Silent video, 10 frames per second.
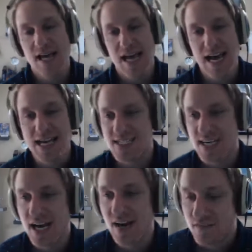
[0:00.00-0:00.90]
has
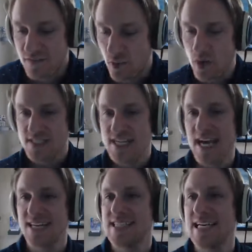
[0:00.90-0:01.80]
4
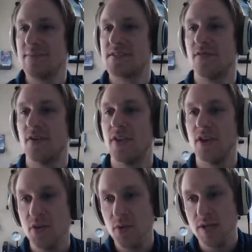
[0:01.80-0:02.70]
tech tips for the
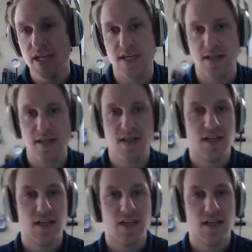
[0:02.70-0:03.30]
new year,